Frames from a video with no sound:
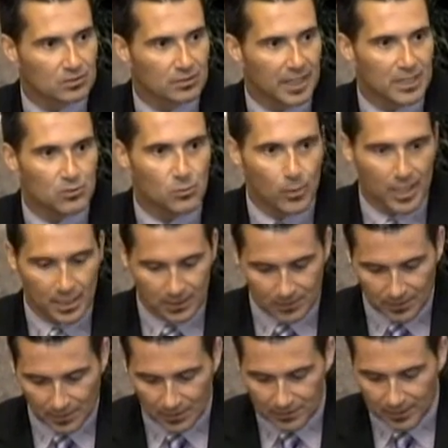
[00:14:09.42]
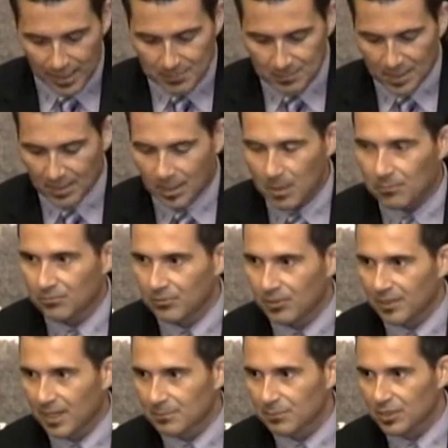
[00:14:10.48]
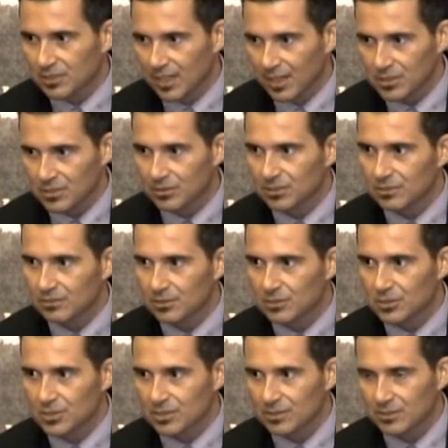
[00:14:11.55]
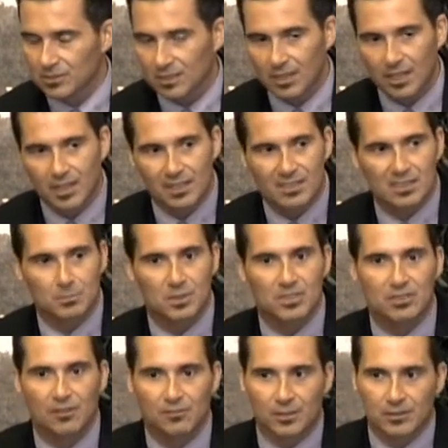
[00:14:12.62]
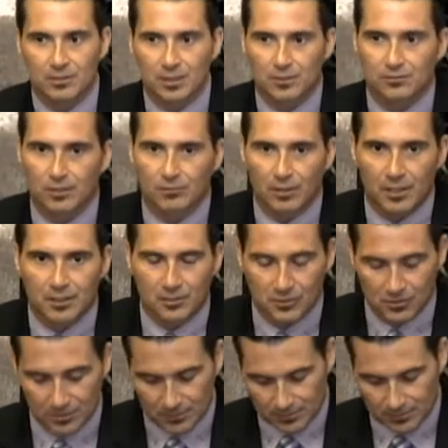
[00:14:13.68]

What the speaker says: lightweight climate comfort and protection solutions specifically for runners.